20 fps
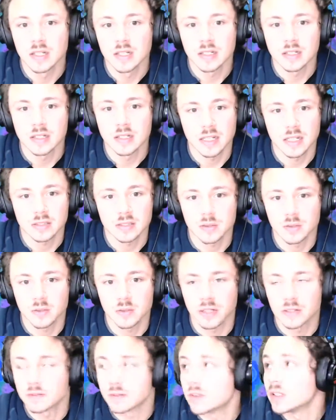not so great
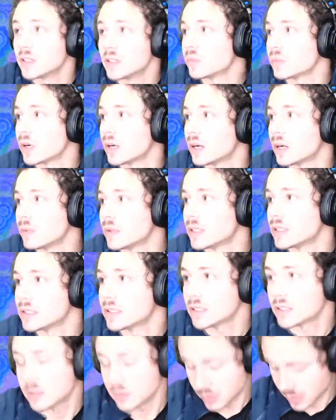for you probably.
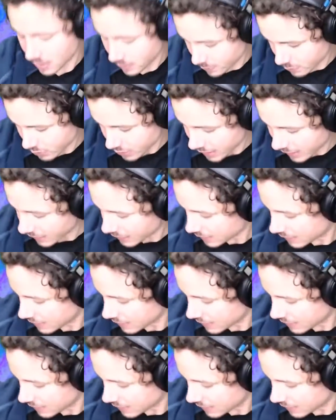So now we're at